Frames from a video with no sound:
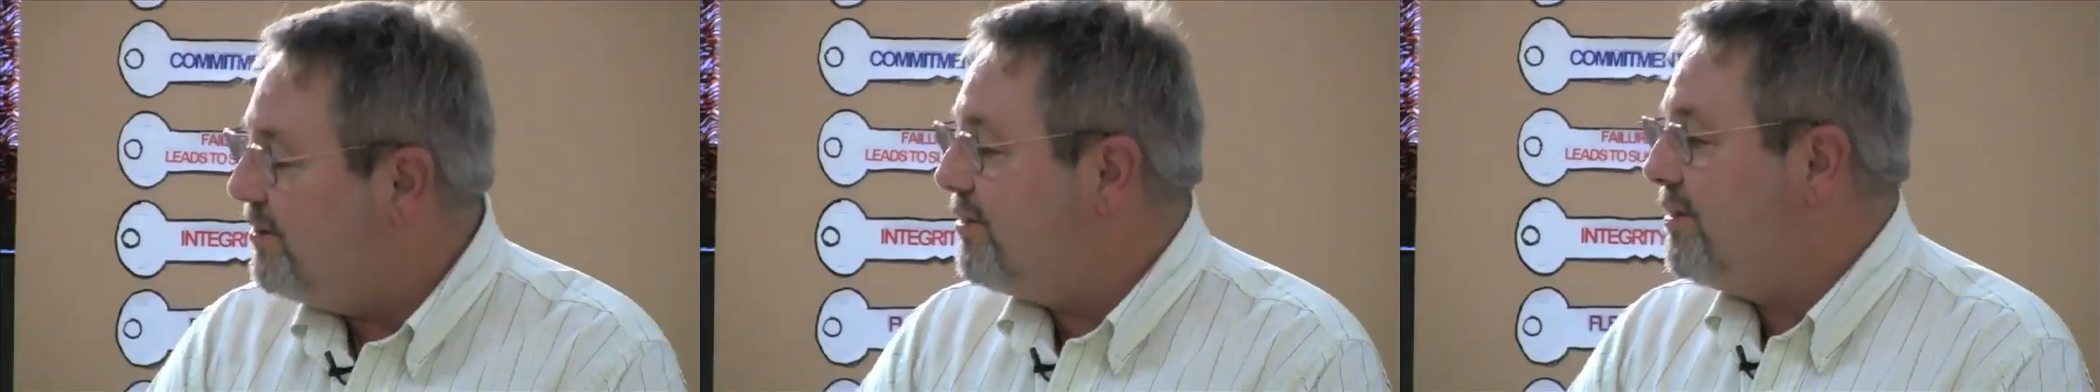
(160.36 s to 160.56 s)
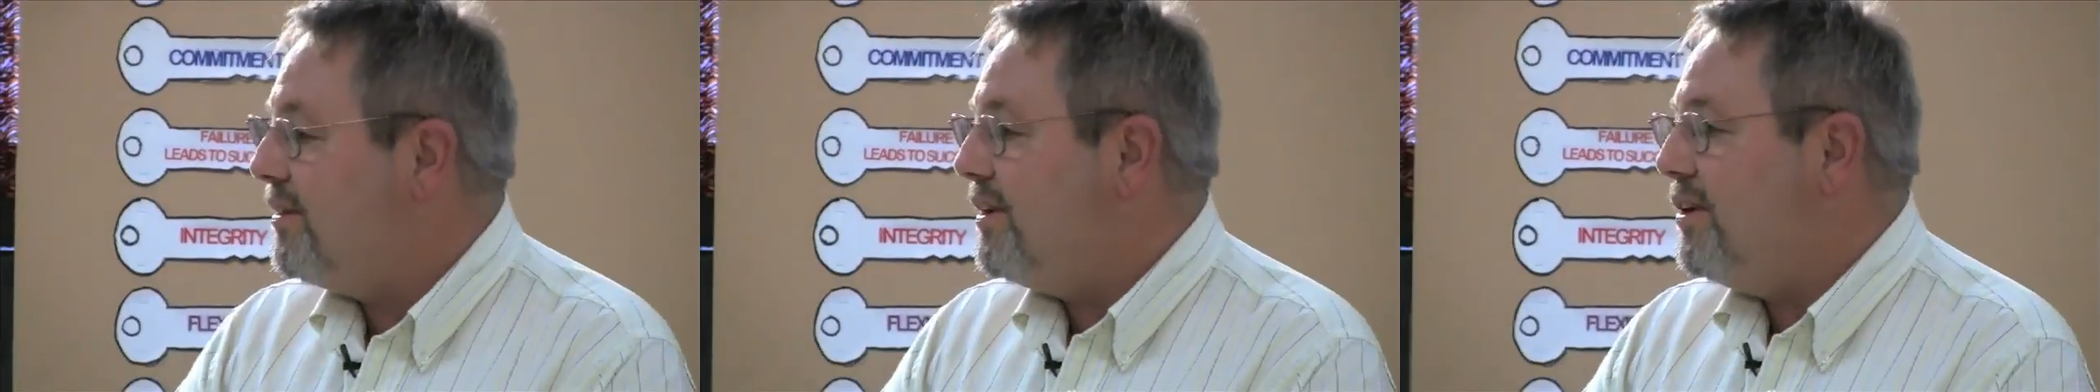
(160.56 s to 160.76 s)

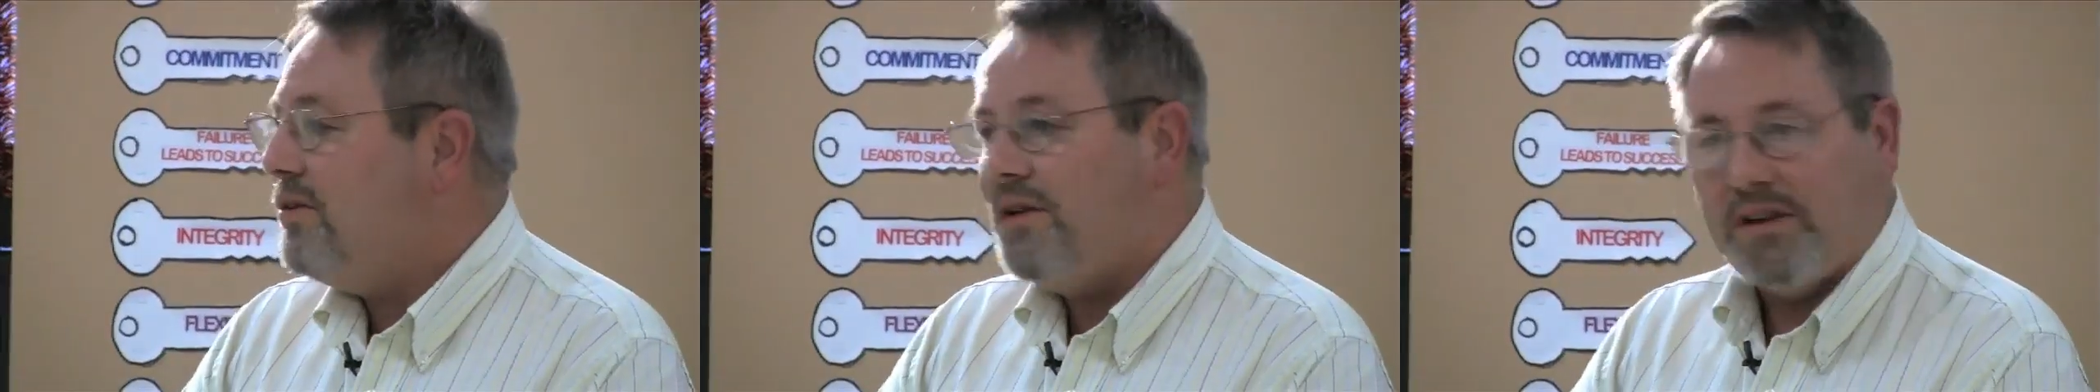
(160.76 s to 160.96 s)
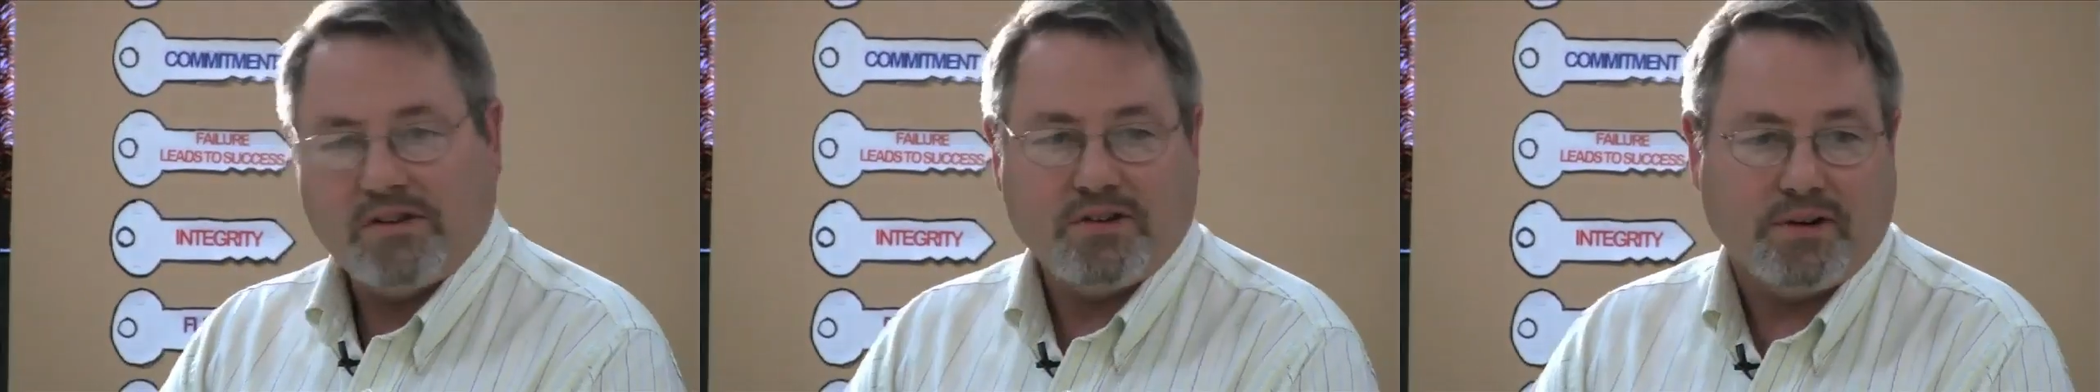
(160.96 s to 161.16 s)
For
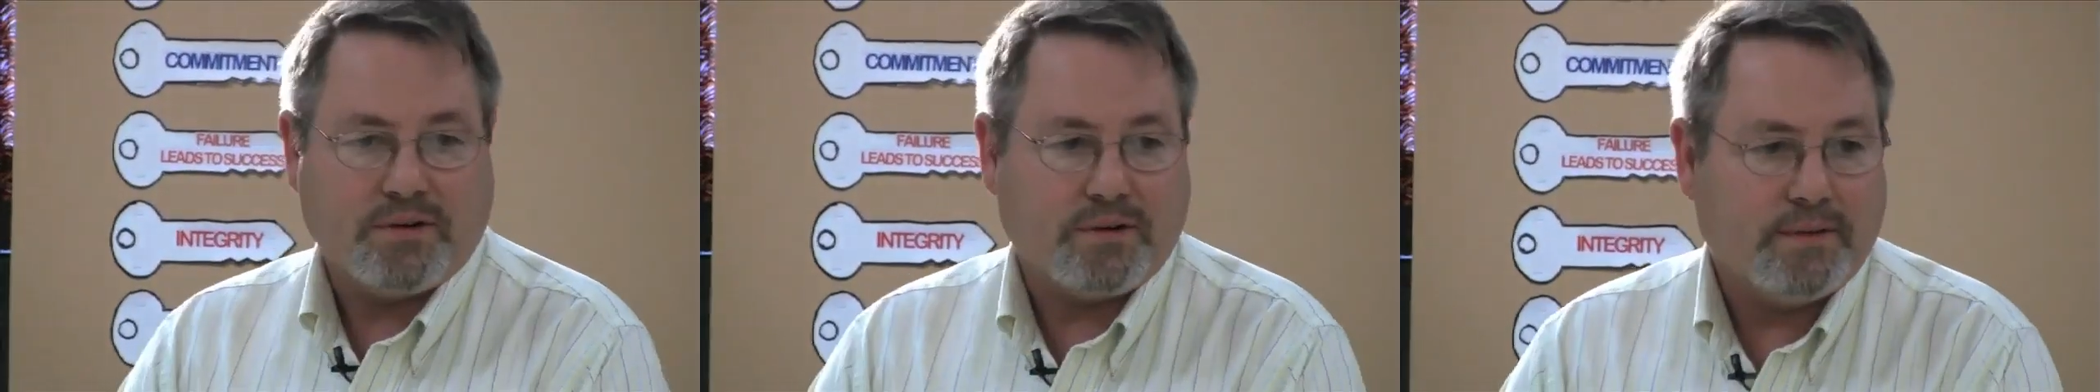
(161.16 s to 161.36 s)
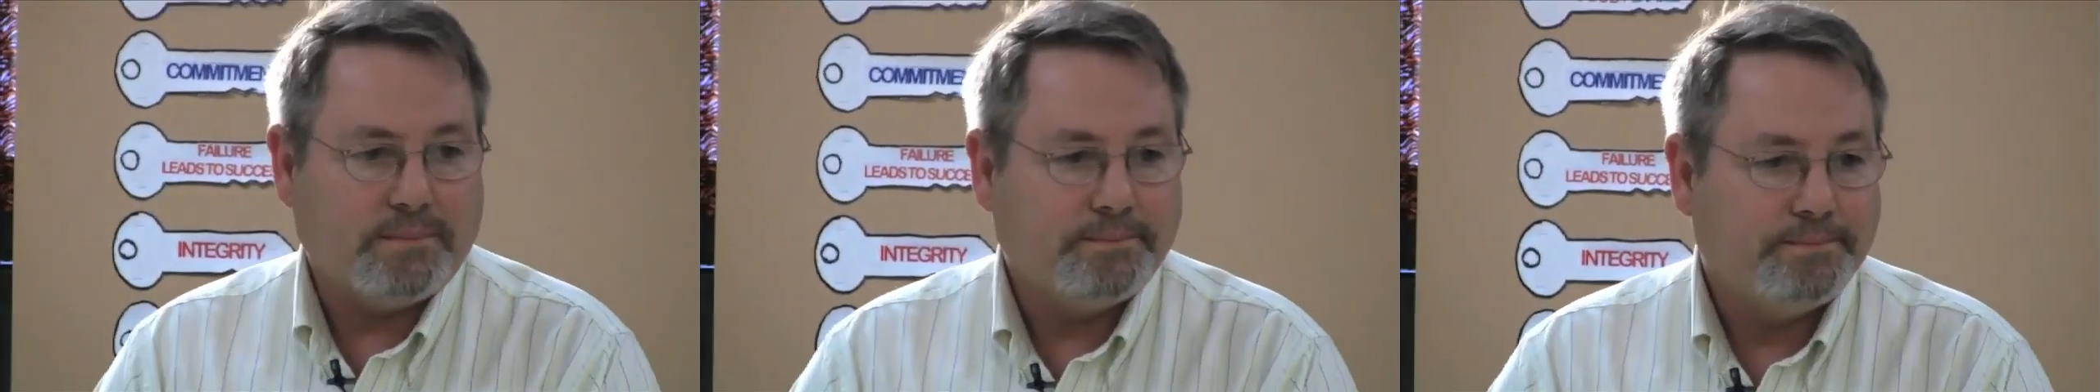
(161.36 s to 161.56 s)
two
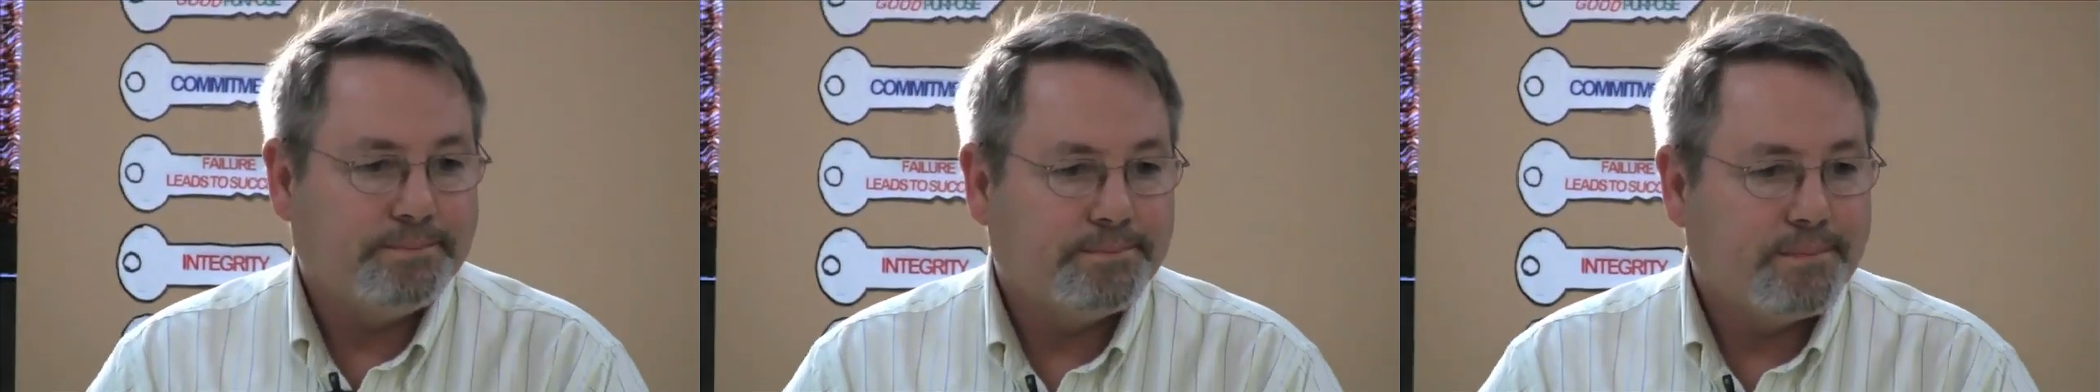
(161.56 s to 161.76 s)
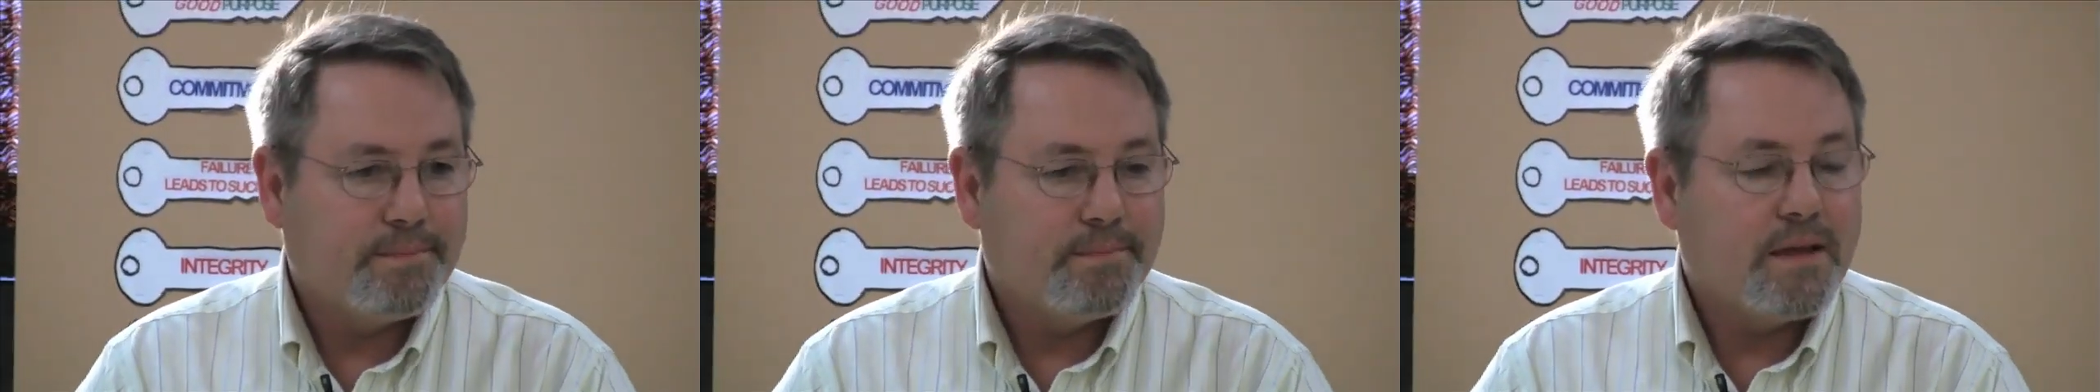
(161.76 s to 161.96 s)

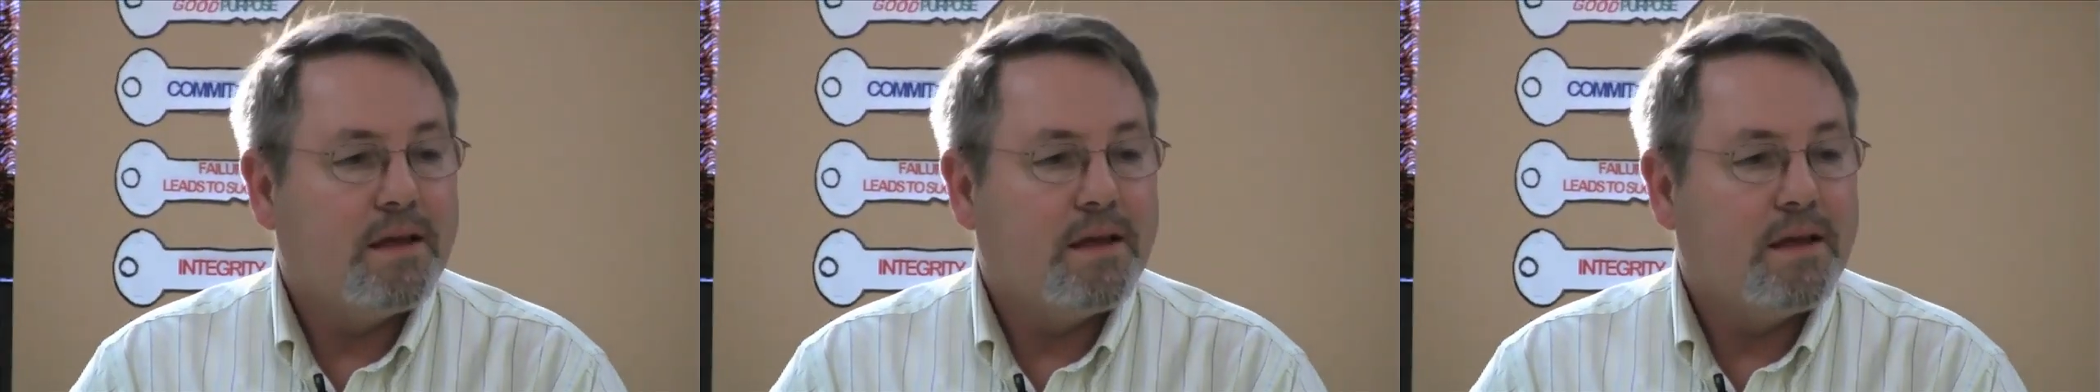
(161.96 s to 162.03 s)
decades,